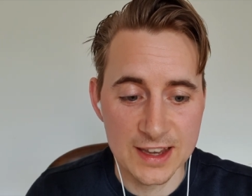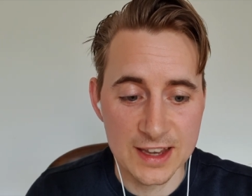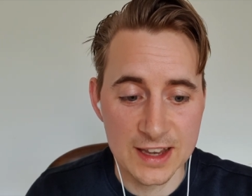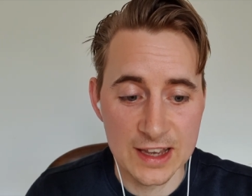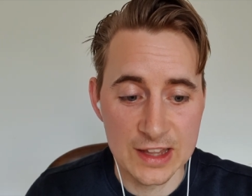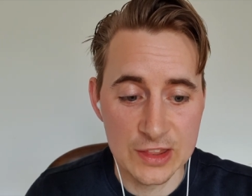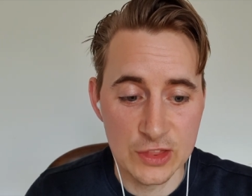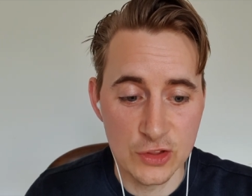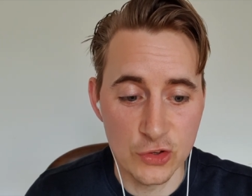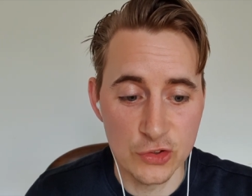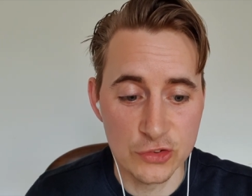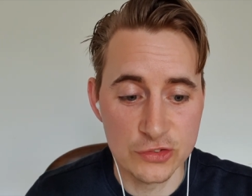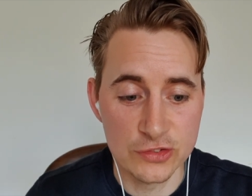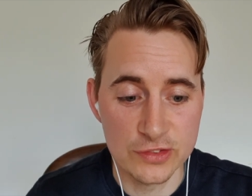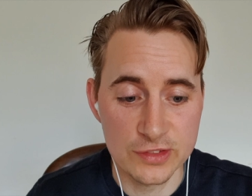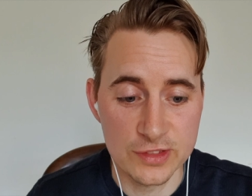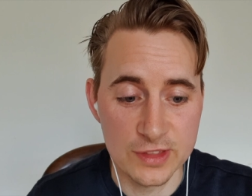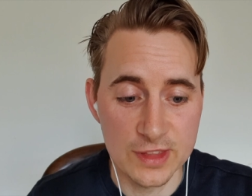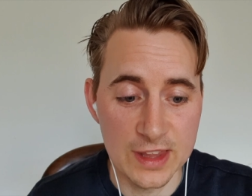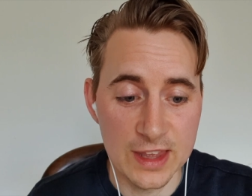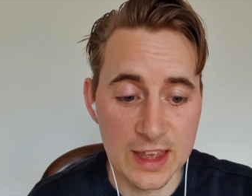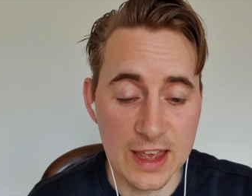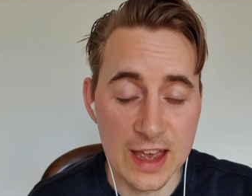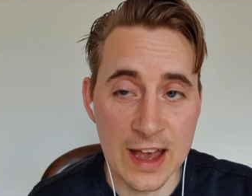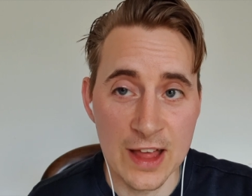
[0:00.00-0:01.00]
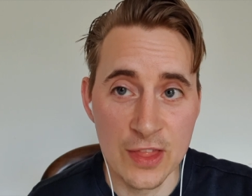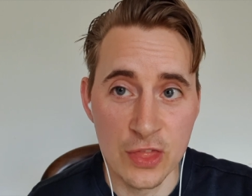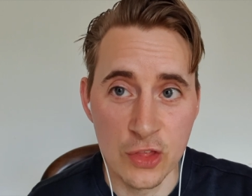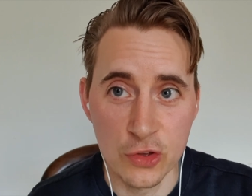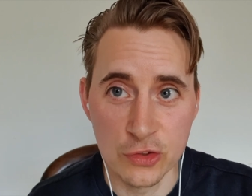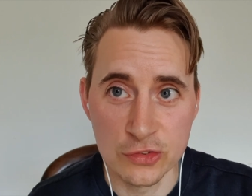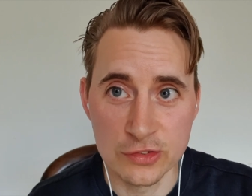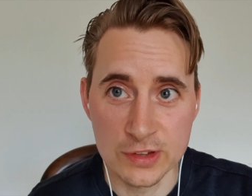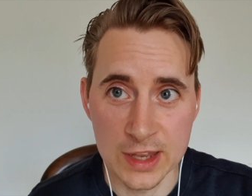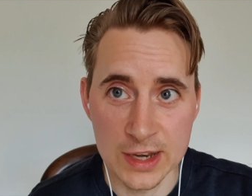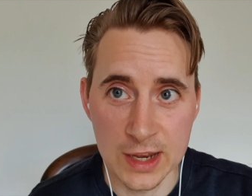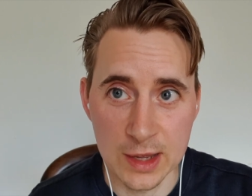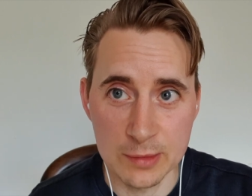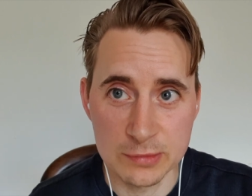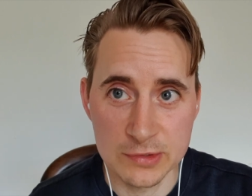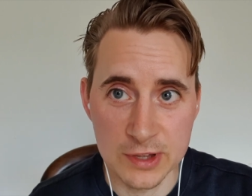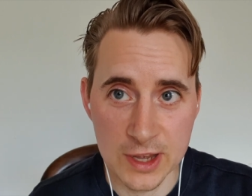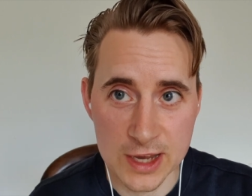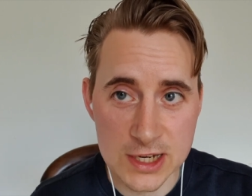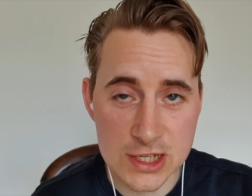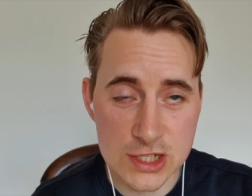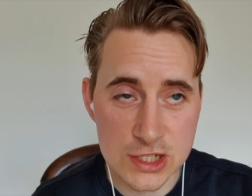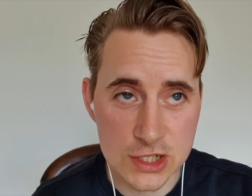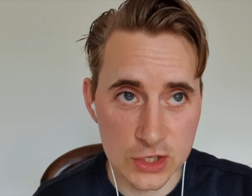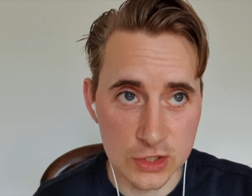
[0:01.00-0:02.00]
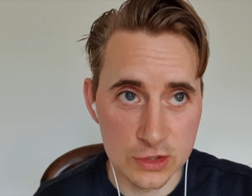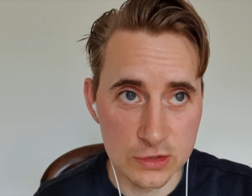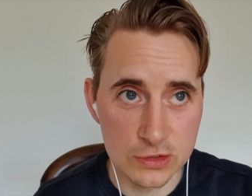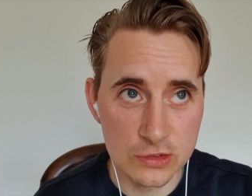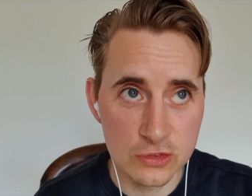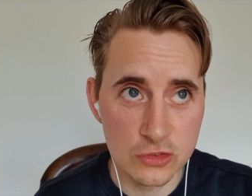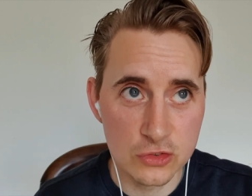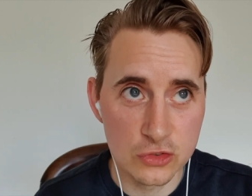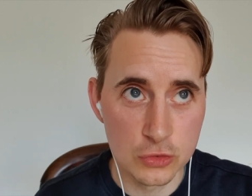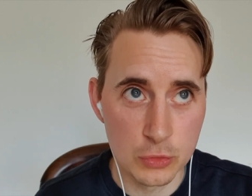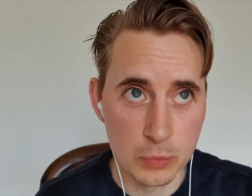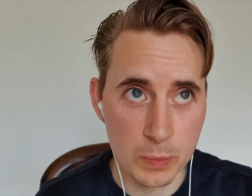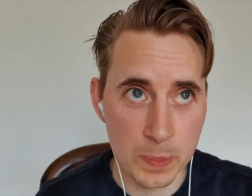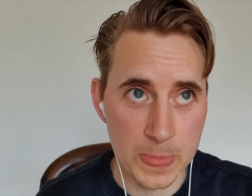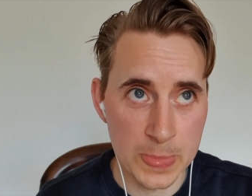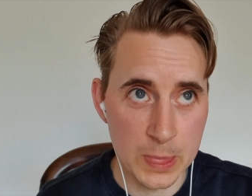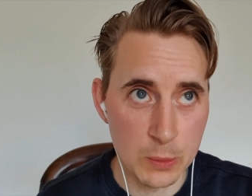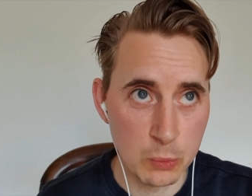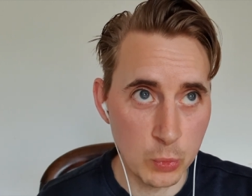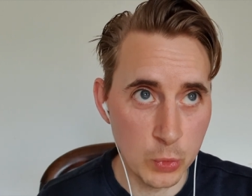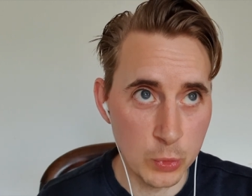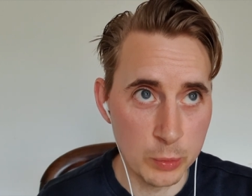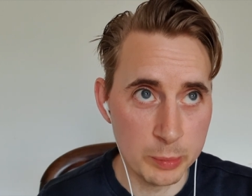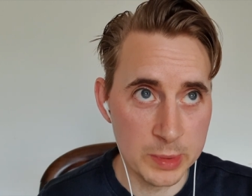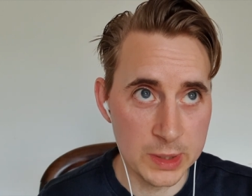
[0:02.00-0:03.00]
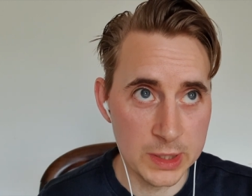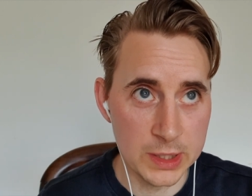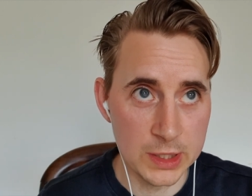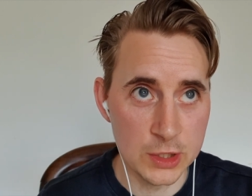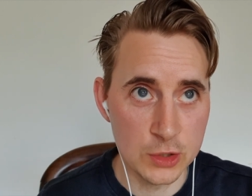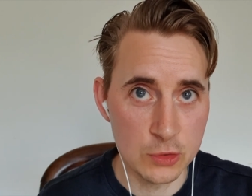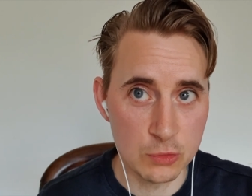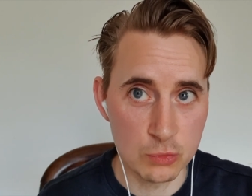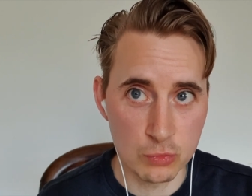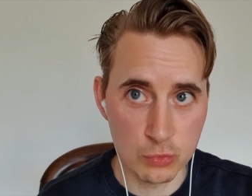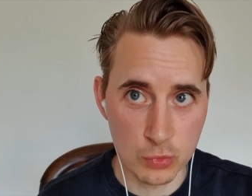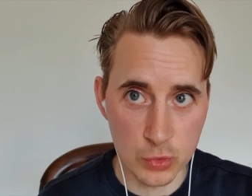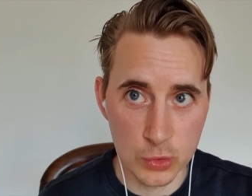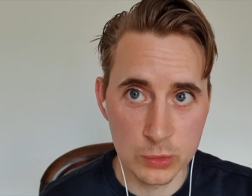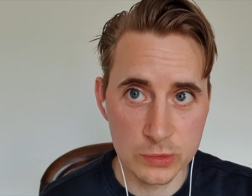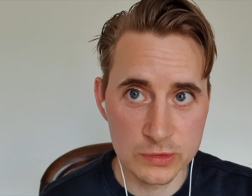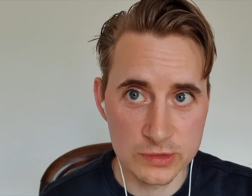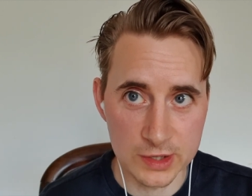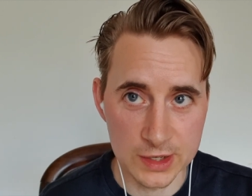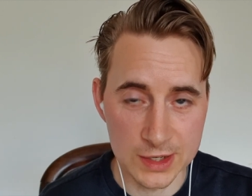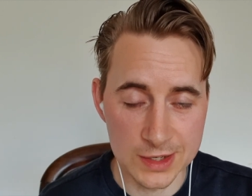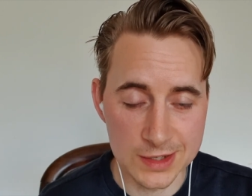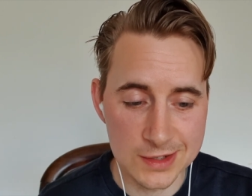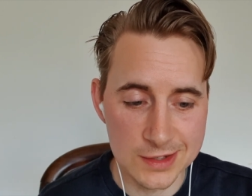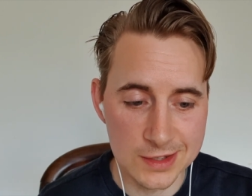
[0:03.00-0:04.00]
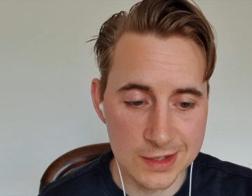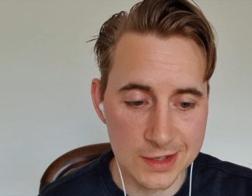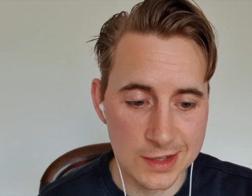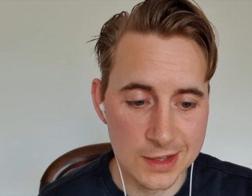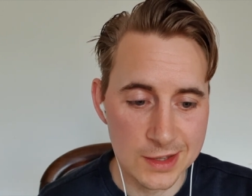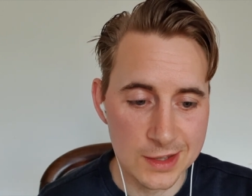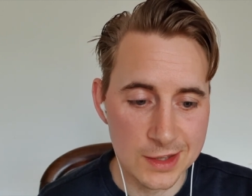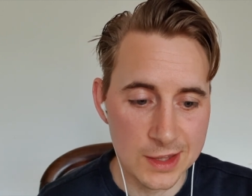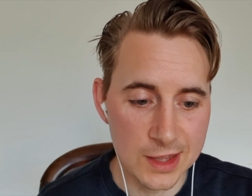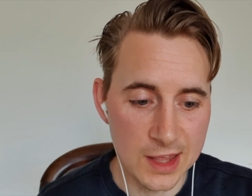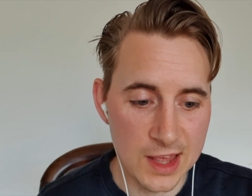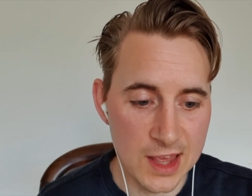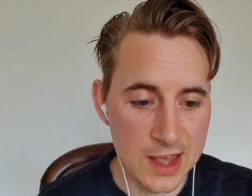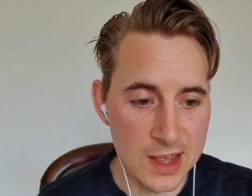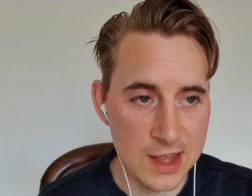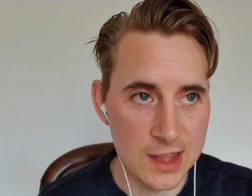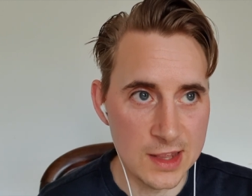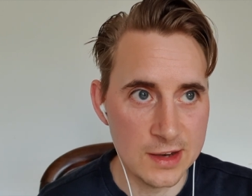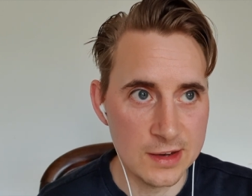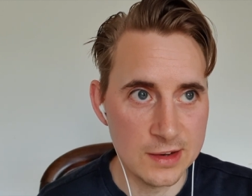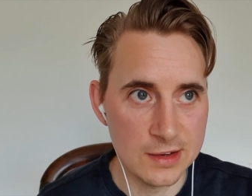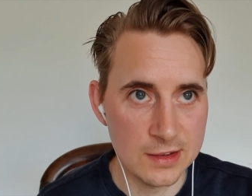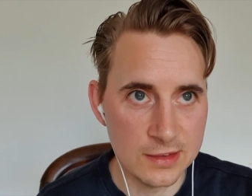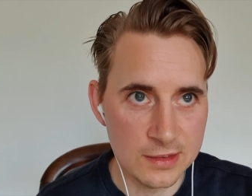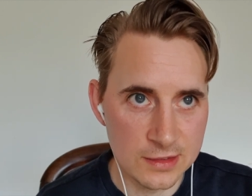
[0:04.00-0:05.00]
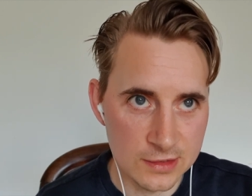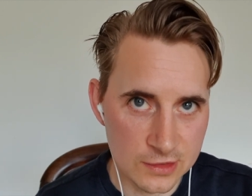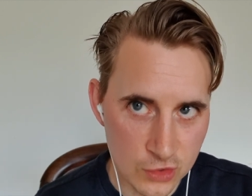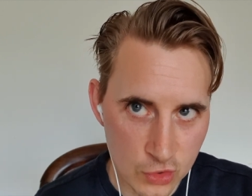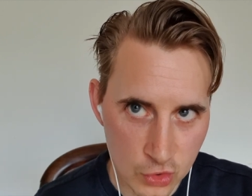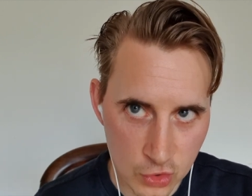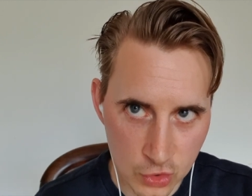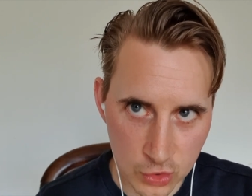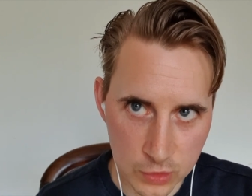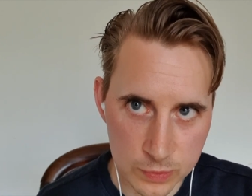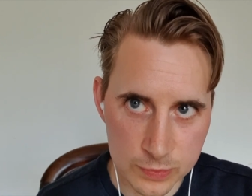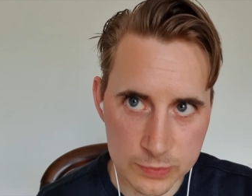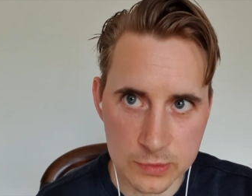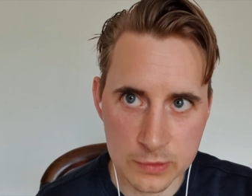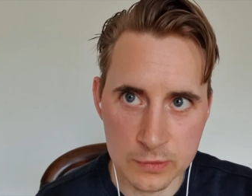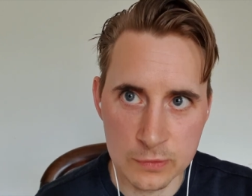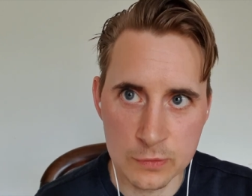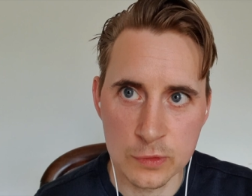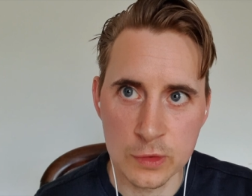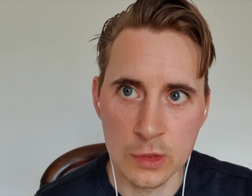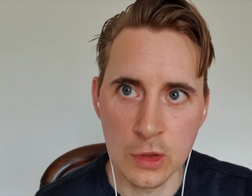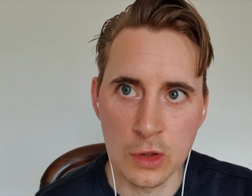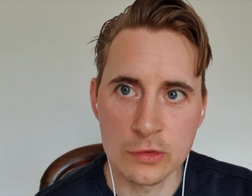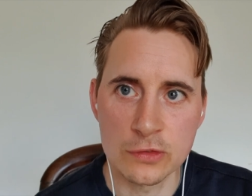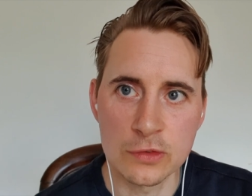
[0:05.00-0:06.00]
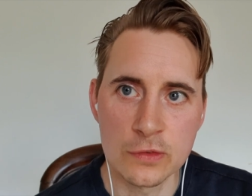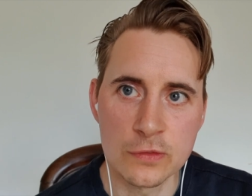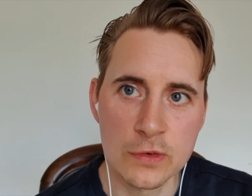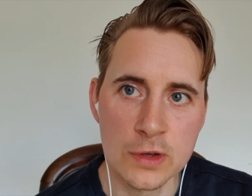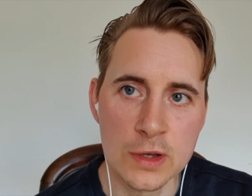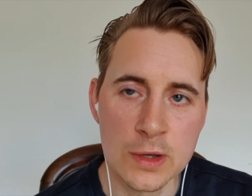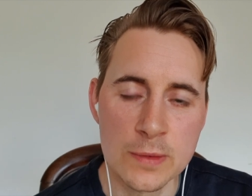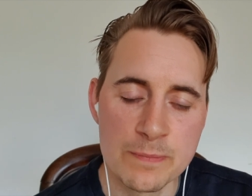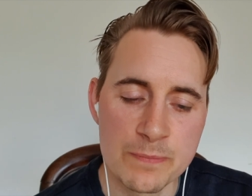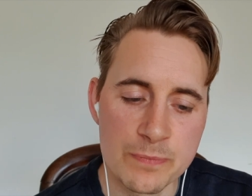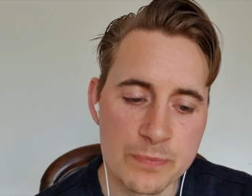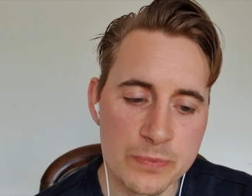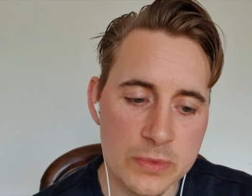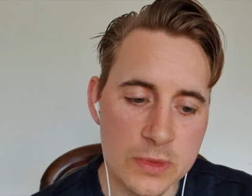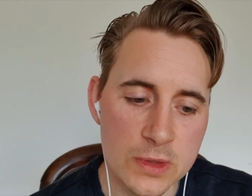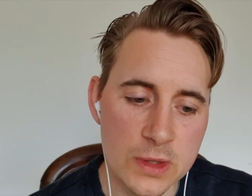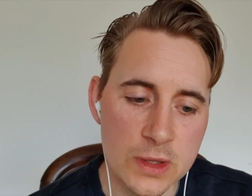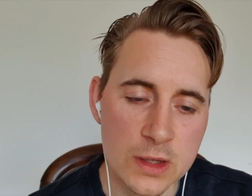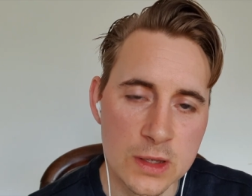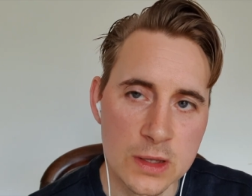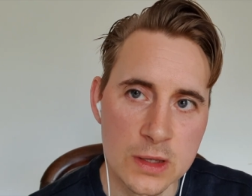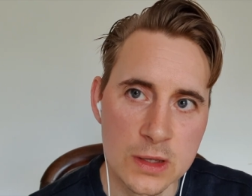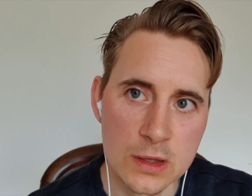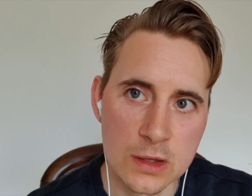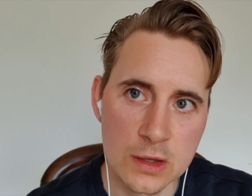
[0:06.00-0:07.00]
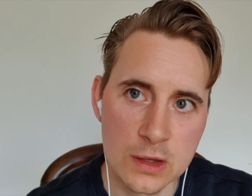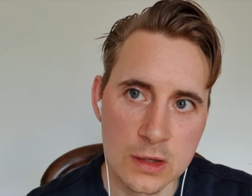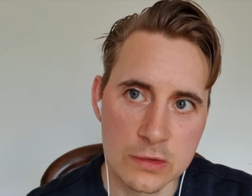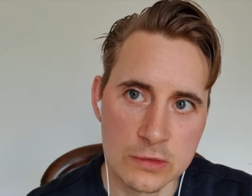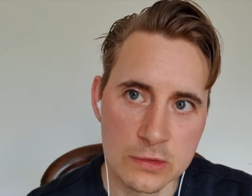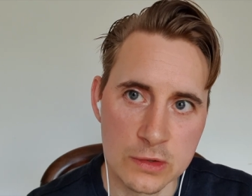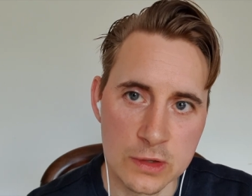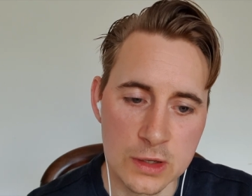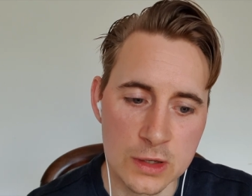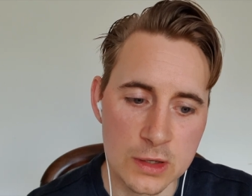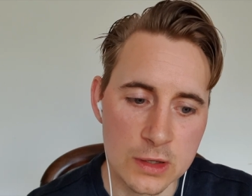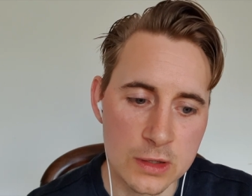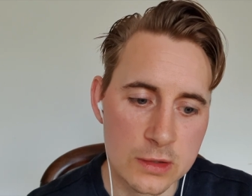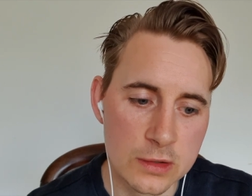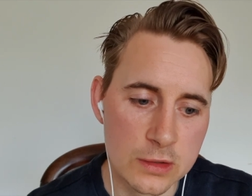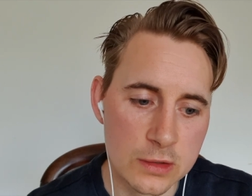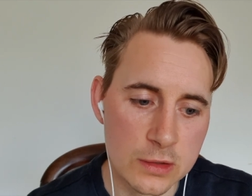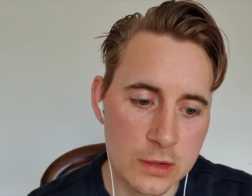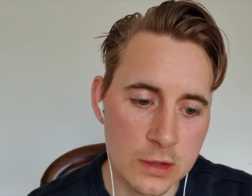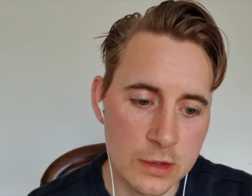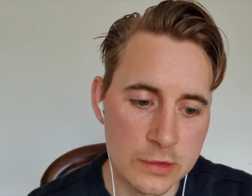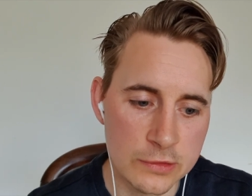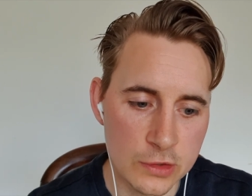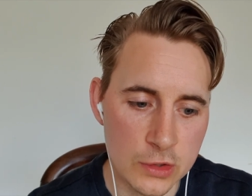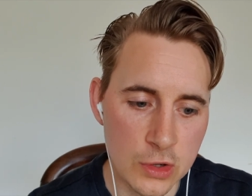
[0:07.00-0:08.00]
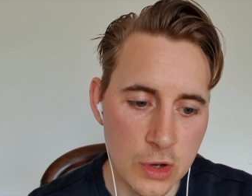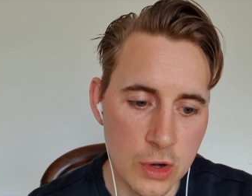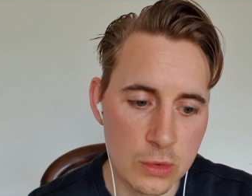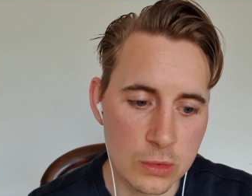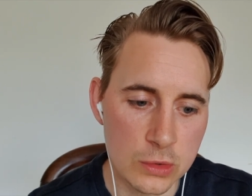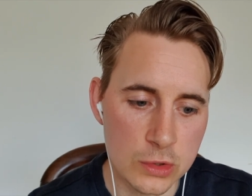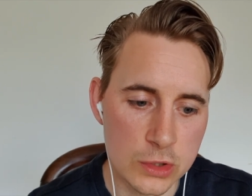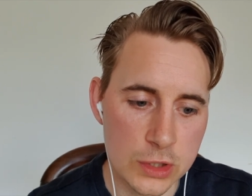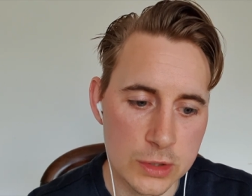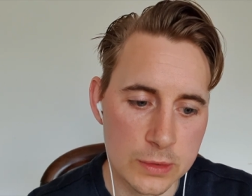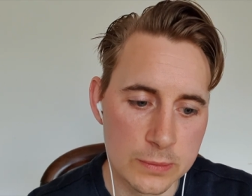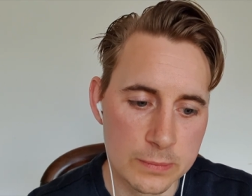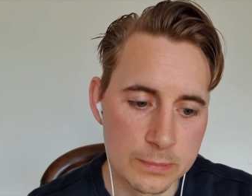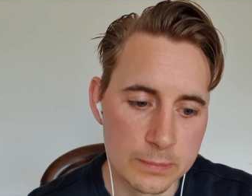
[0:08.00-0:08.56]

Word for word: And those and those adaptations will be rooted in your philosophy as a as a coach.